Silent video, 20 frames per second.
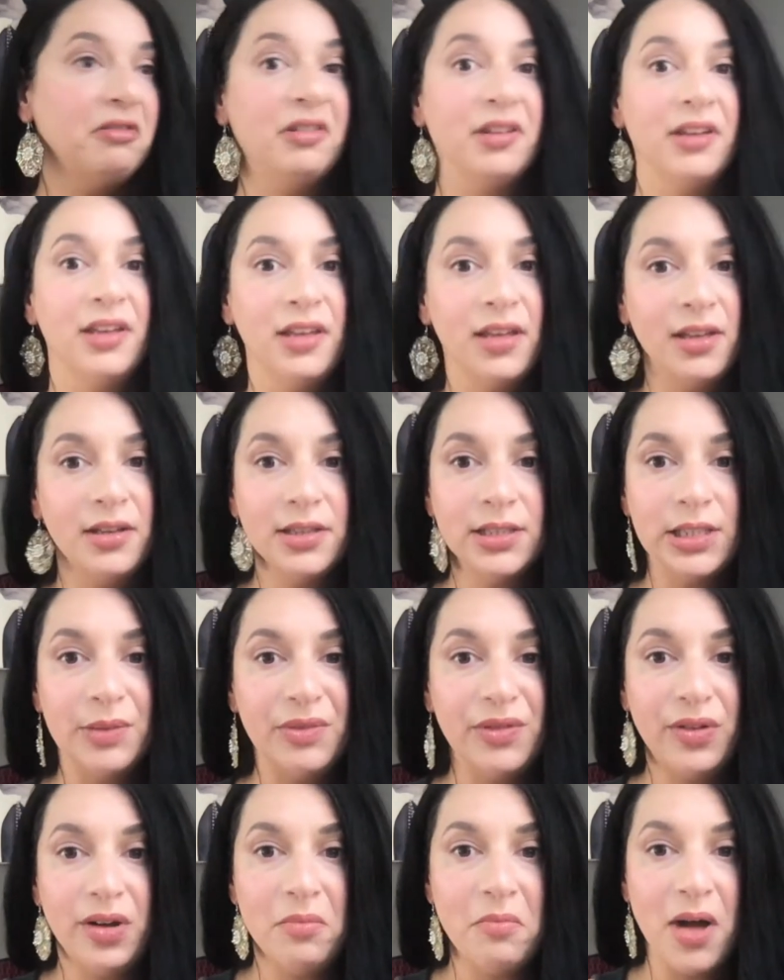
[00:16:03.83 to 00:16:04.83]
kill some
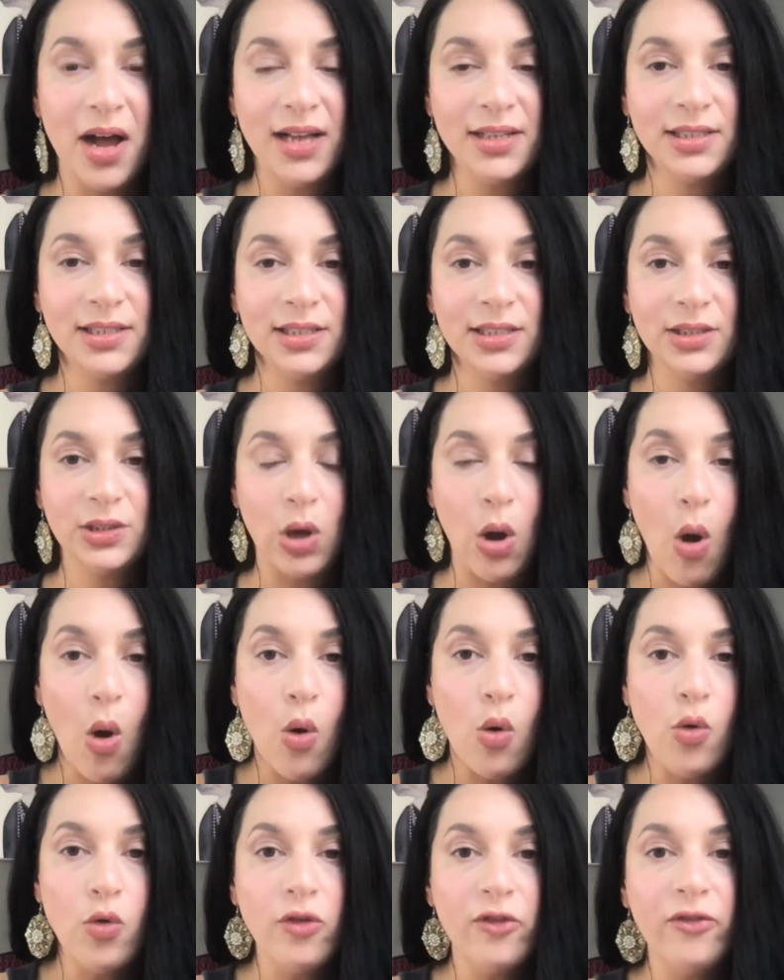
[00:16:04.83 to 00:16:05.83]
of Hamas's
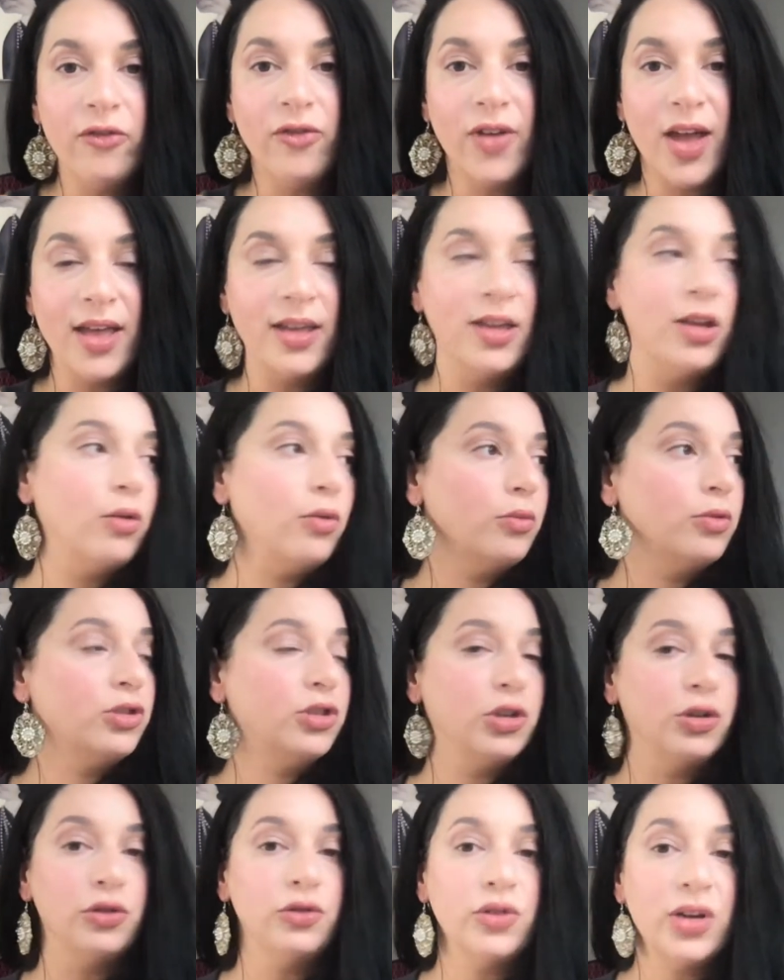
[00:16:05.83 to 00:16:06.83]
own,
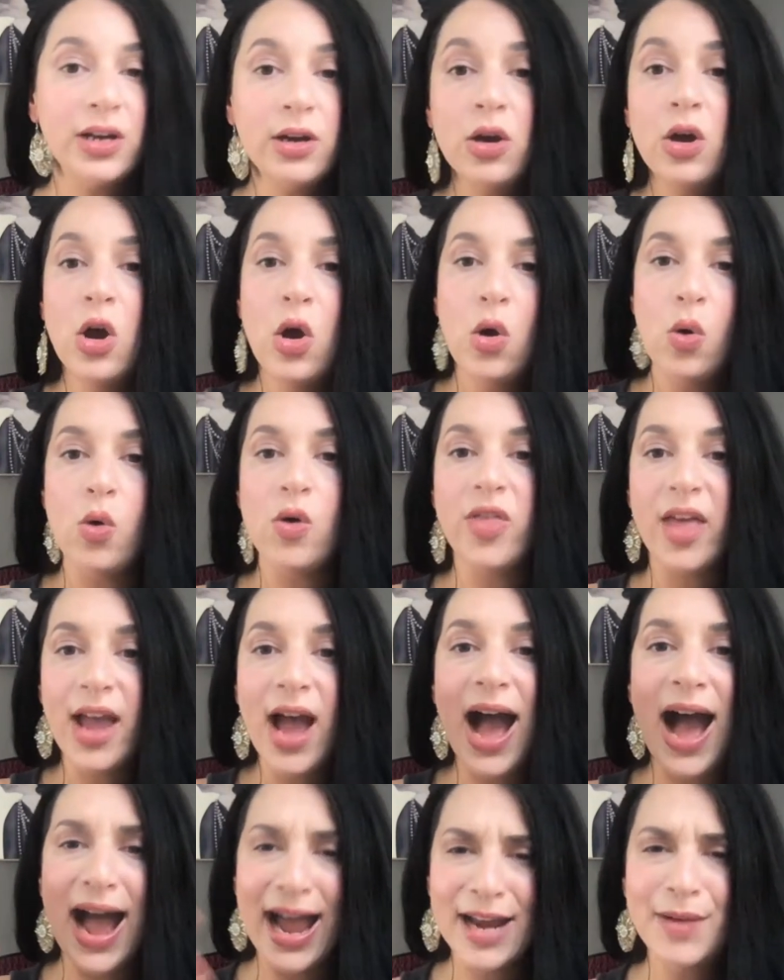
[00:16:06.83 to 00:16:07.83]
children, or they
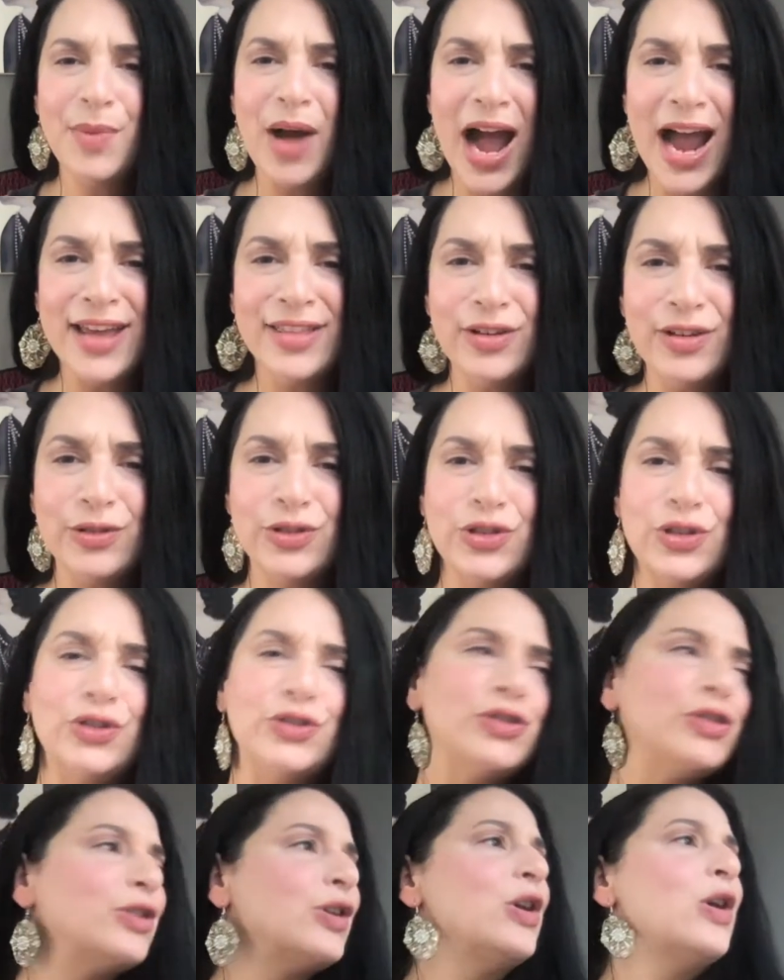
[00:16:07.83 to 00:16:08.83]
hide behind their
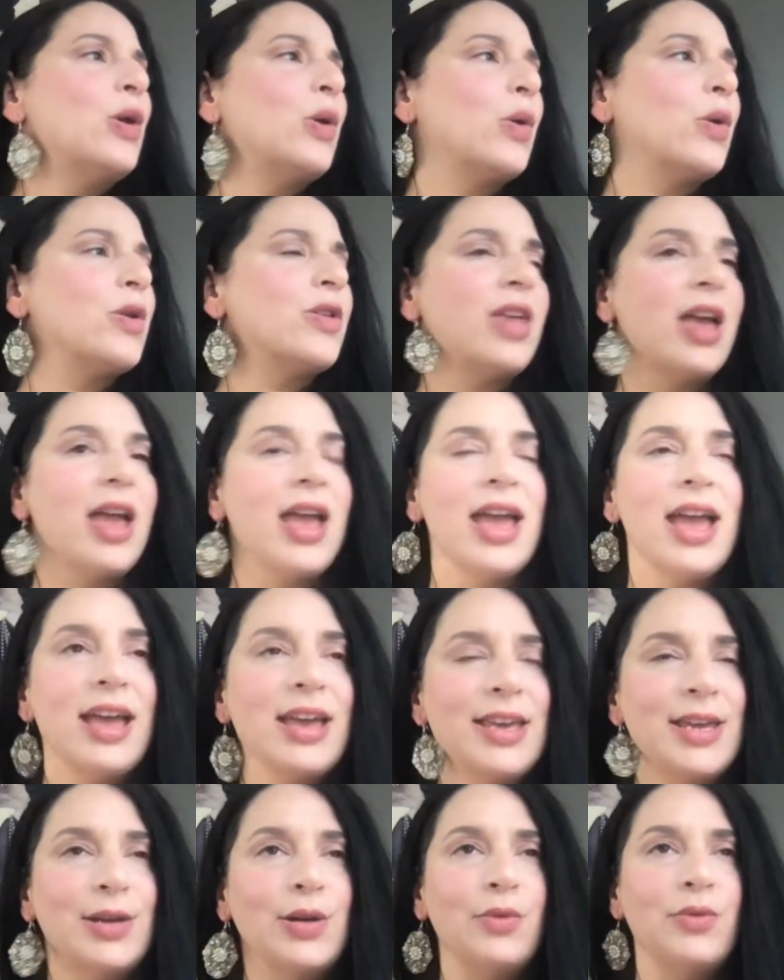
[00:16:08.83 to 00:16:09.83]
children, or they
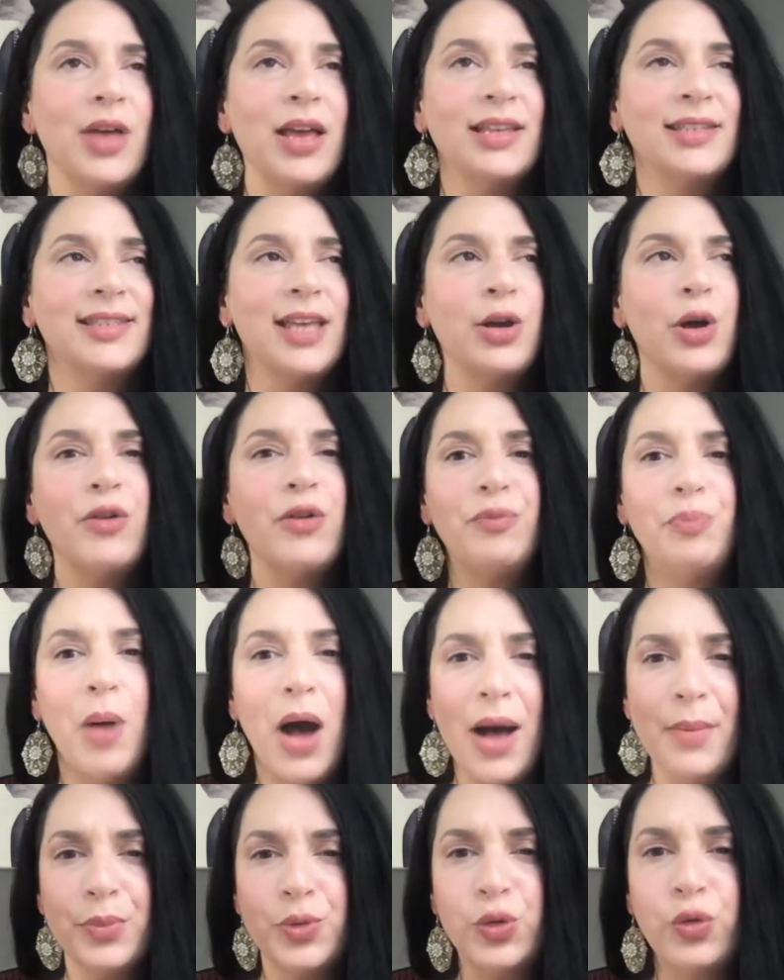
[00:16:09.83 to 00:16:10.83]
set off
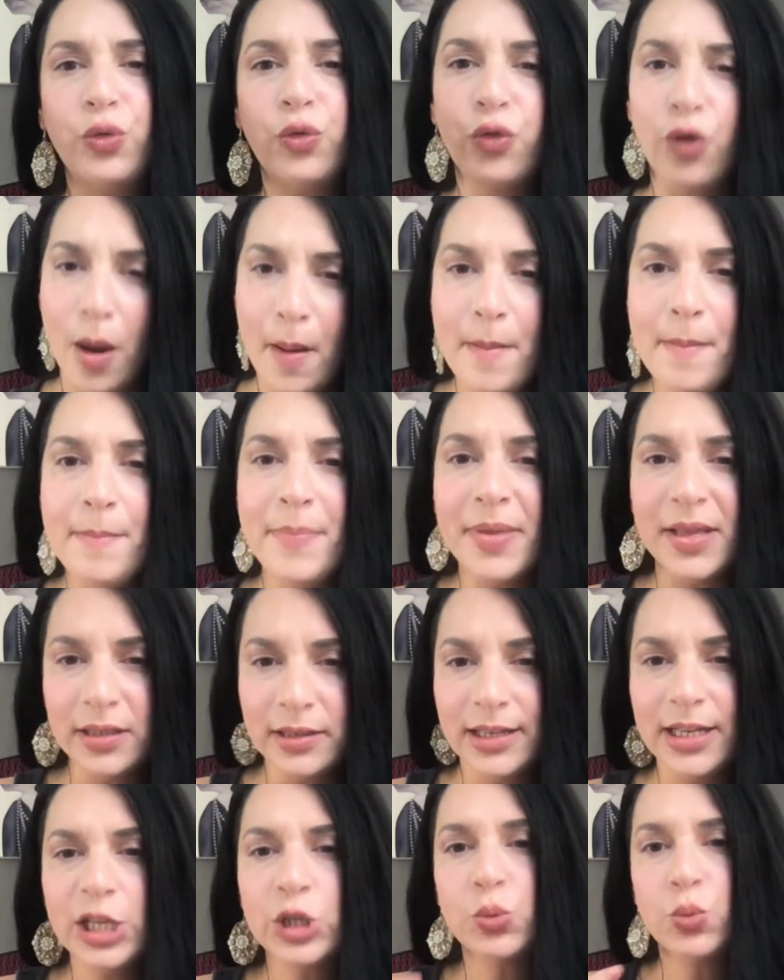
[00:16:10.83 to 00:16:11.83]
bombs from
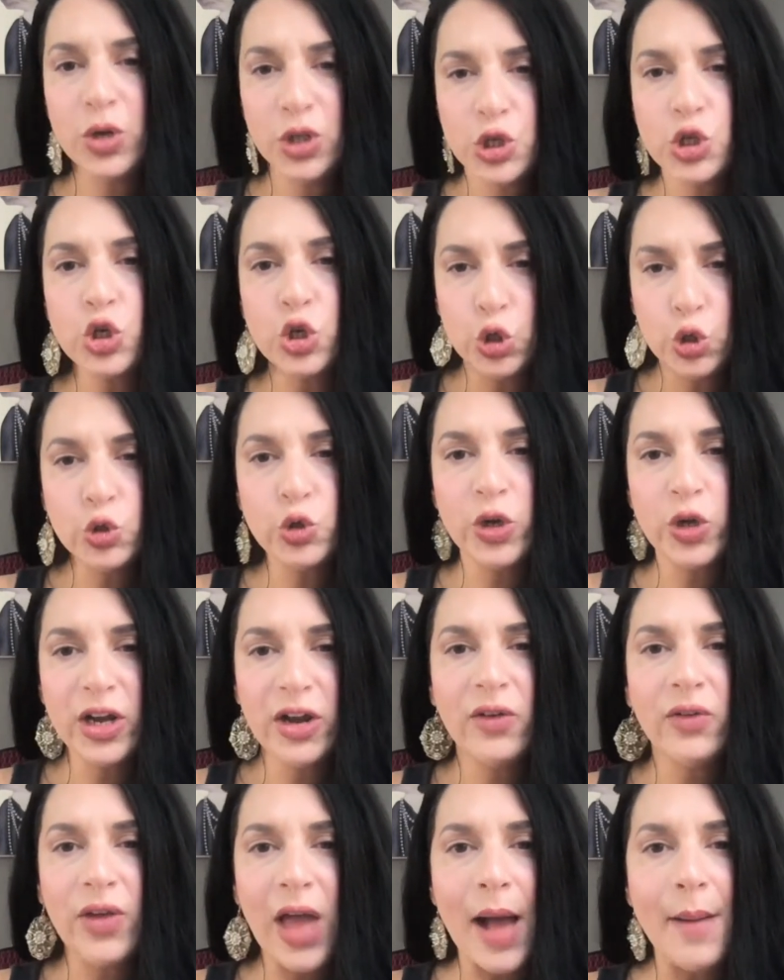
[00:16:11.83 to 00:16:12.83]
buildings with children and
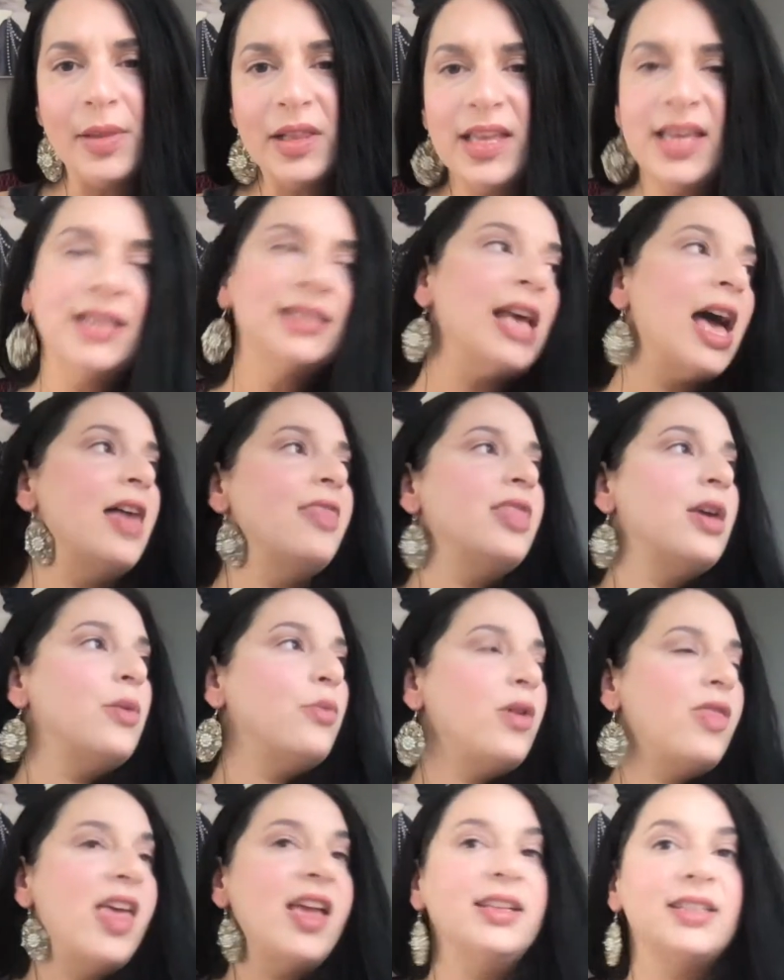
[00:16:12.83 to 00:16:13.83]
families. And then
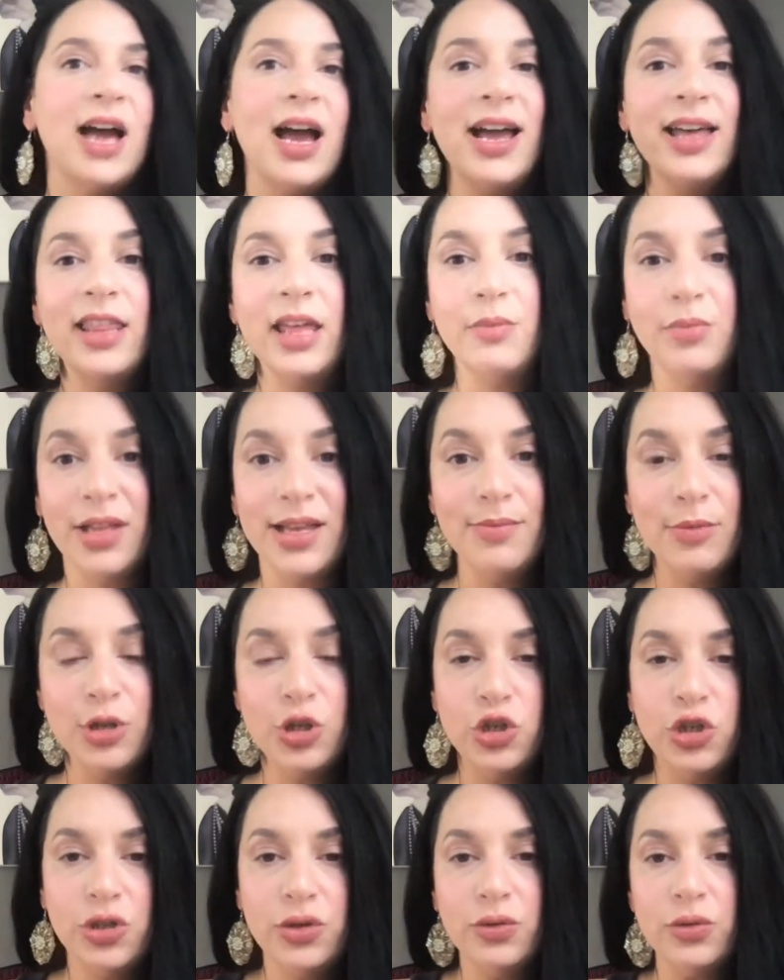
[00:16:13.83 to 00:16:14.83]
when they die, they blame the
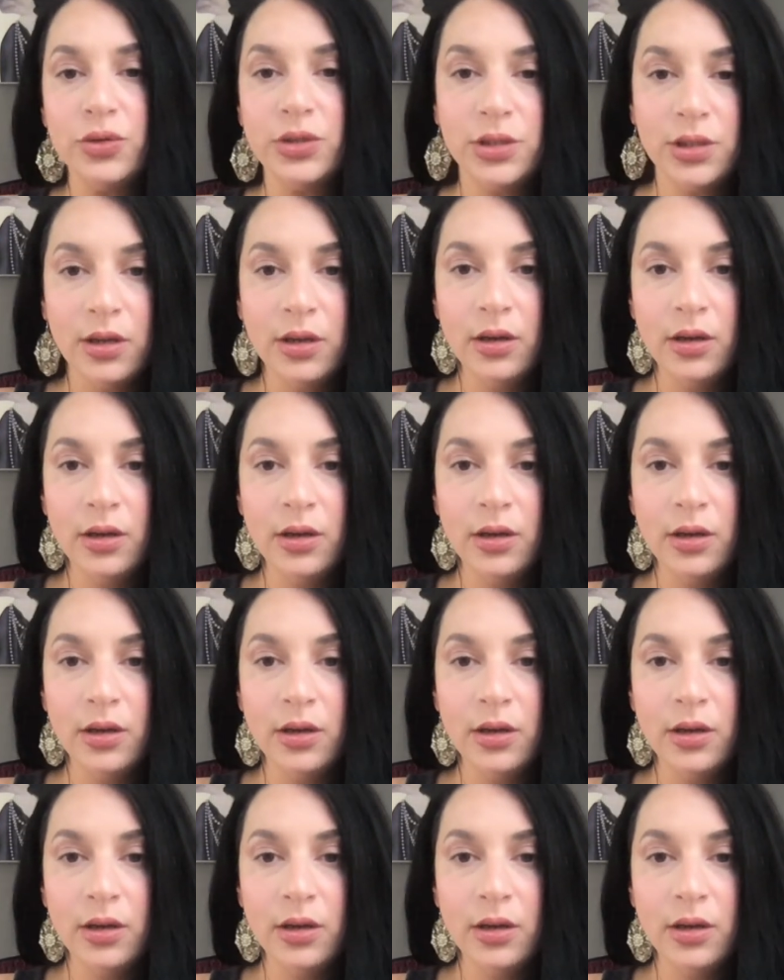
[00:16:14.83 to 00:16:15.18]
Jews.